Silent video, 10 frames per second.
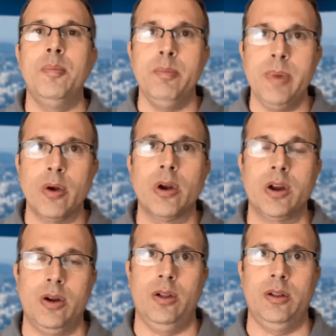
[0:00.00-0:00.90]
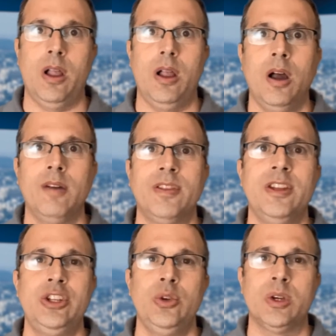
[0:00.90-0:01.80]
miracle of the
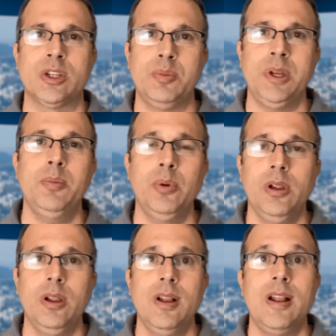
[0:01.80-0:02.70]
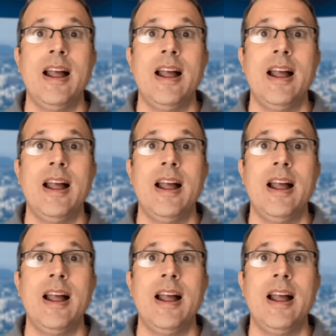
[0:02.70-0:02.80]
Jewish people